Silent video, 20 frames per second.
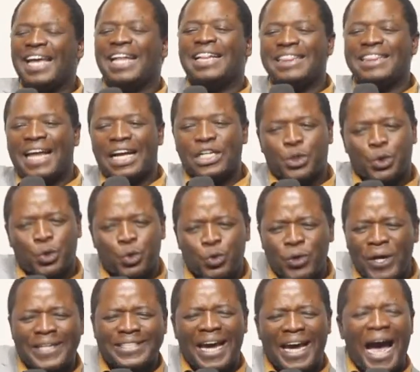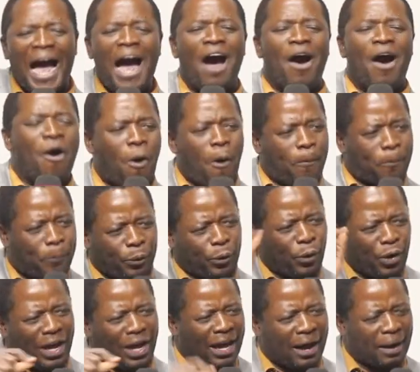in the sweet hour of
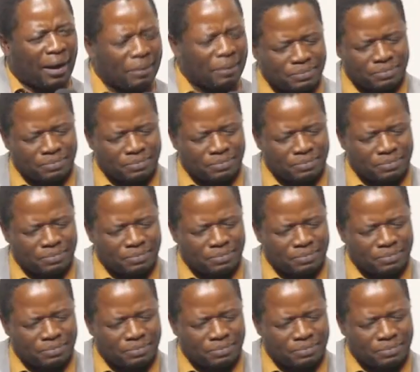prayer.